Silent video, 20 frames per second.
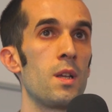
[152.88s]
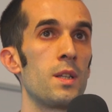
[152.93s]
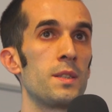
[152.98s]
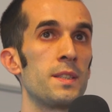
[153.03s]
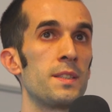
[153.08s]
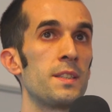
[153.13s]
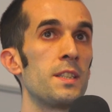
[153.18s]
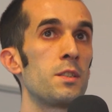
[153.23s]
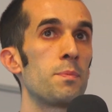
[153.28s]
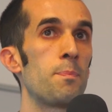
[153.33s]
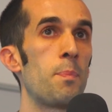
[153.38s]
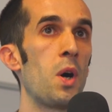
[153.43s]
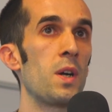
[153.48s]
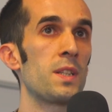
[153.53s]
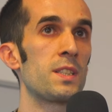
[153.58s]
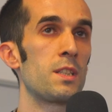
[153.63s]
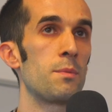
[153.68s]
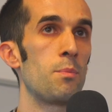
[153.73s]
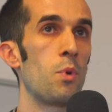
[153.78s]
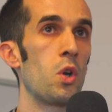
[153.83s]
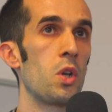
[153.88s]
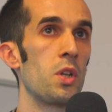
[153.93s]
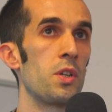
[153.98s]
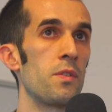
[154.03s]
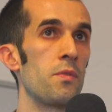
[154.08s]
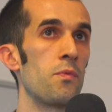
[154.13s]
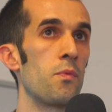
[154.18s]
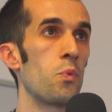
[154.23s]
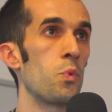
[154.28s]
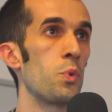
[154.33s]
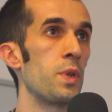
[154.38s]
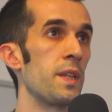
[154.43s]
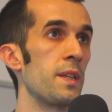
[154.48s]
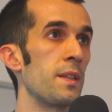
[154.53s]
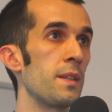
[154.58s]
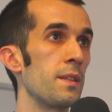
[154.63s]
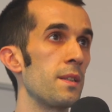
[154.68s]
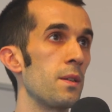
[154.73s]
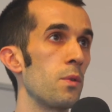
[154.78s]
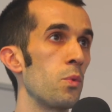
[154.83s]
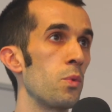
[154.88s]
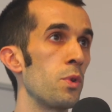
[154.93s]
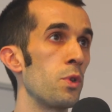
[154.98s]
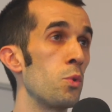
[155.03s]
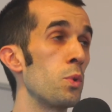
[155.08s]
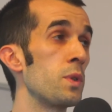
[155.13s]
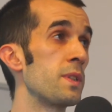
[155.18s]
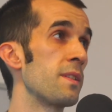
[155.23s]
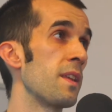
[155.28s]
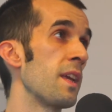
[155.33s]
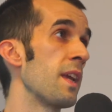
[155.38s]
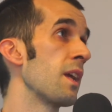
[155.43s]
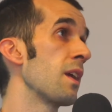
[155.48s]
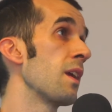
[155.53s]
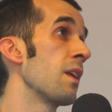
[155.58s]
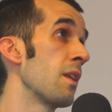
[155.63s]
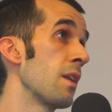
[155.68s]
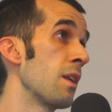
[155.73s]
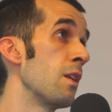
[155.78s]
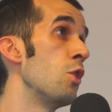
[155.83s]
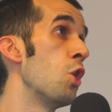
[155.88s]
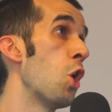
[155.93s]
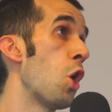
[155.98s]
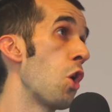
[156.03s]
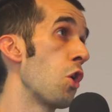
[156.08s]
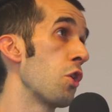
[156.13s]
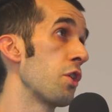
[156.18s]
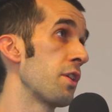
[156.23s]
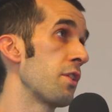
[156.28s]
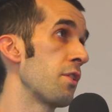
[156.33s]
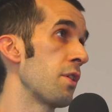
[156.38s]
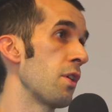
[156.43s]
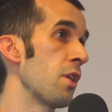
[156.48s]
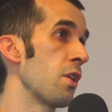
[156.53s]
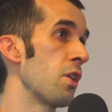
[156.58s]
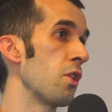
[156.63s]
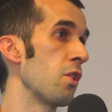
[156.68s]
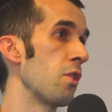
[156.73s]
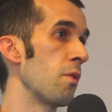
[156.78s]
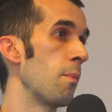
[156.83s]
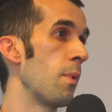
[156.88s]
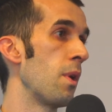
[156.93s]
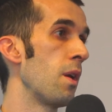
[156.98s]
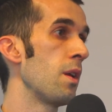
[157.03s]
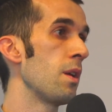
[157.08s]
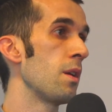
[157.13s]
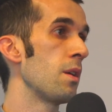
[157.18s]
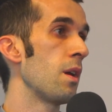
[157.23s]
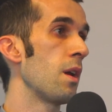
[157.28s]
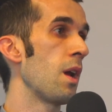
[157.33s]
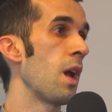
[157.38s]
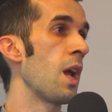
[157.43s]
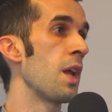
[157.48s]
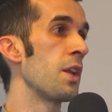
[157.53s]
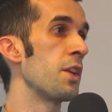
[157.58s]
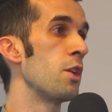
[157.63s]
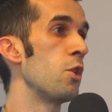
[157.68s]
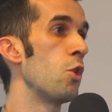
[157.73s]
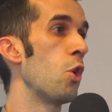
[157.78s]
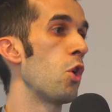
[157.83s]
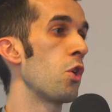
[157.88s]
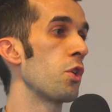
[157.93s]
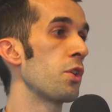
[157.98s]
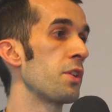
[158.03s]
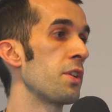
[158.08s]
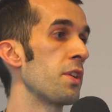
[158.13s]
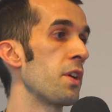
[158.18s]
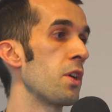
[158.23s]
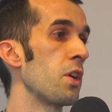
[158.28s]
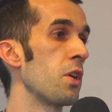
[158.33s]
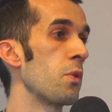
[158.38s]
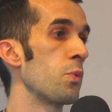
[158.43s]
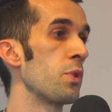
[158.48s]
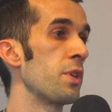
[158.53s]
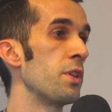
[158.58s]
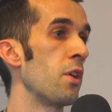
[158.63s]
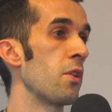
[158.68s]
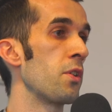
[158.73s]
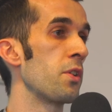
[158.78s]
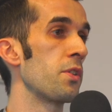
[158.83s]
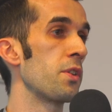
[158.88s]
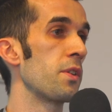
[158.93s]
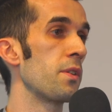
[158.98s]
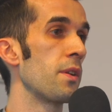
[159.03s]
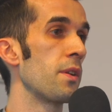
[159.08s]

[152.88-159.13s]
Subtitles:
This is possible if we do think in long term, and in long term we don't